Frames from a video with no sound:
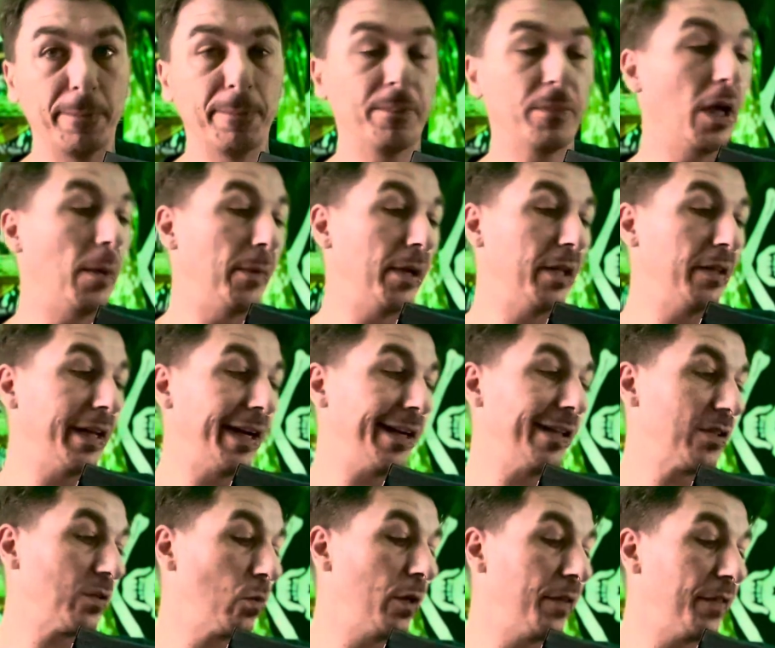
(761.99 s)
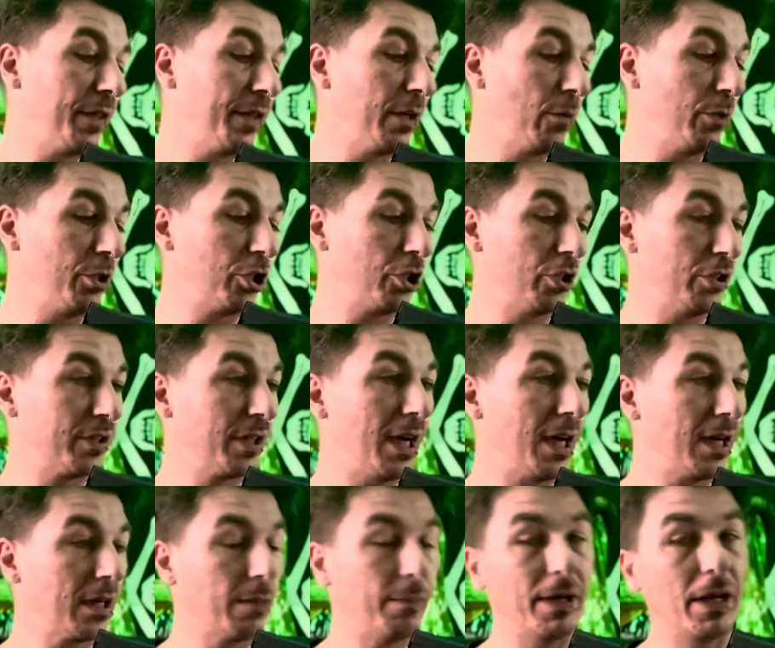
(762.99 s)
I mean, that is one thing we should
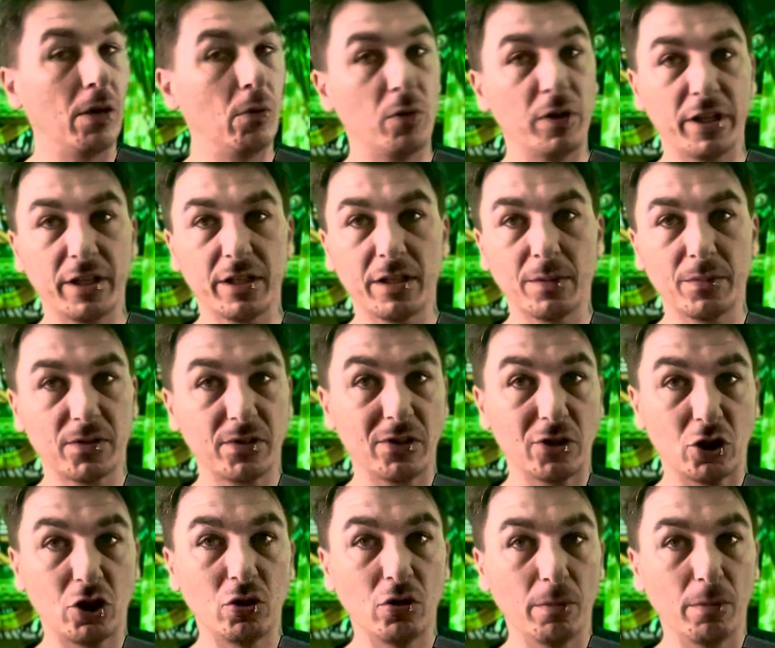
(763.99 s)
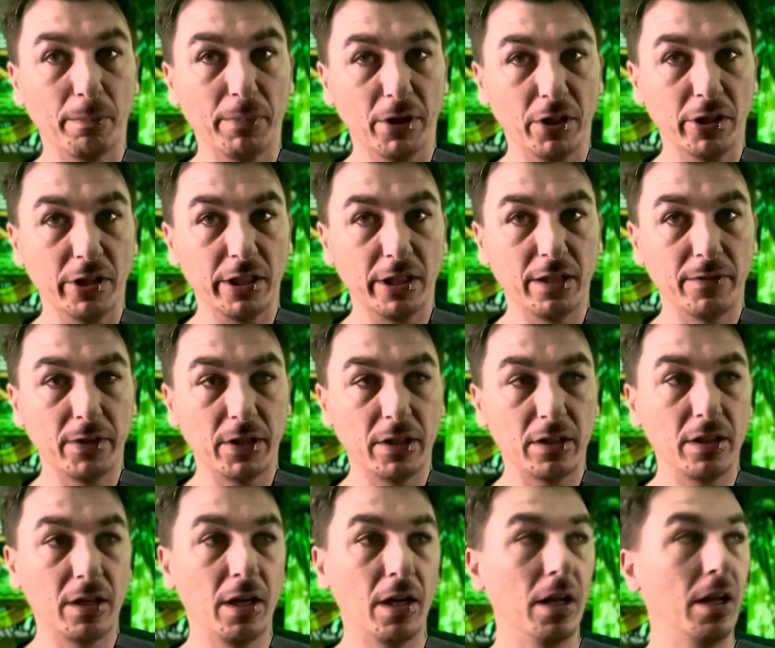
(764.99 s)
talk about when it comes to the shootability of it.
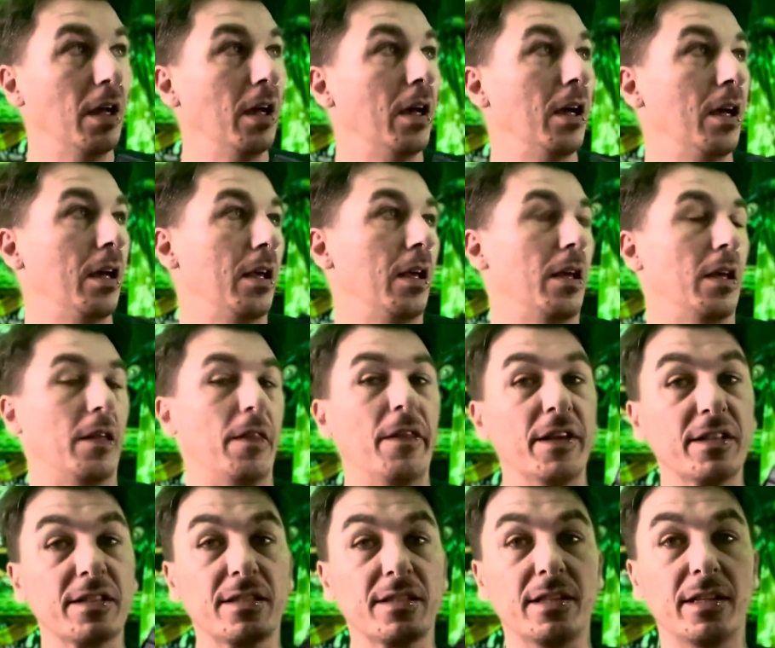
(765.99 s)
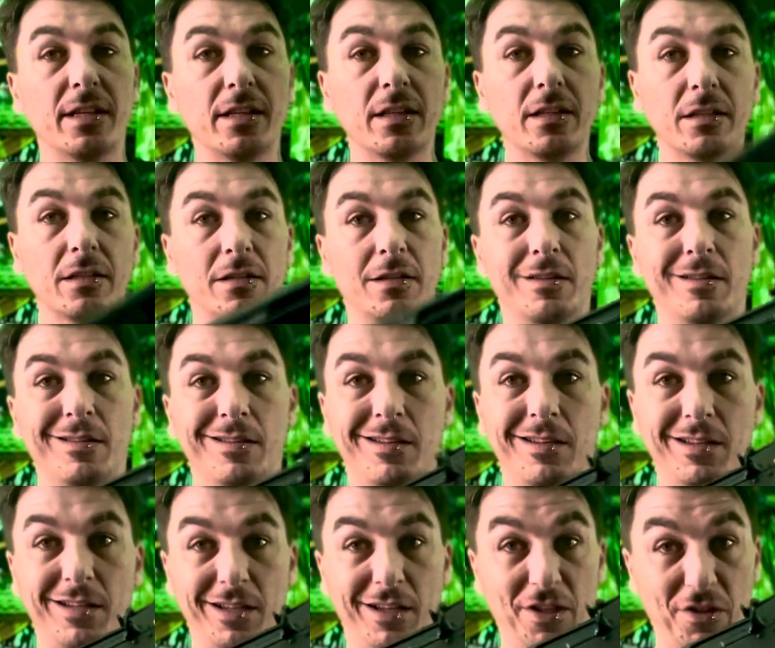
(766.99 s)
This thing
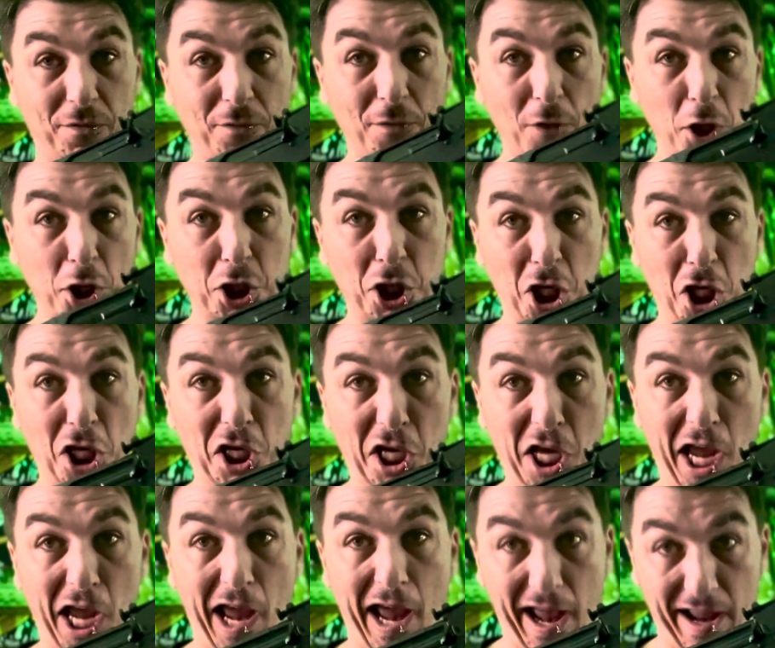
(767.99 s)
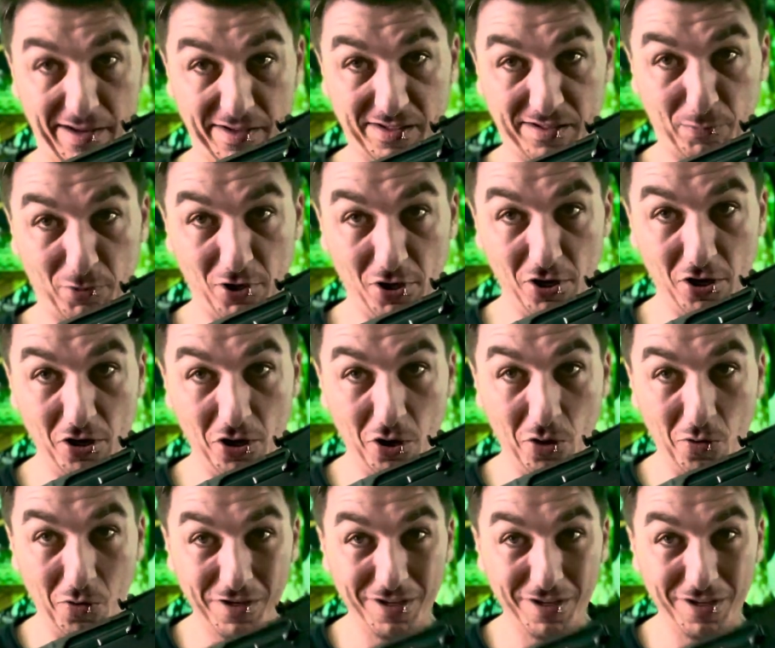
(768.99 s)
is fucking gassed, bro.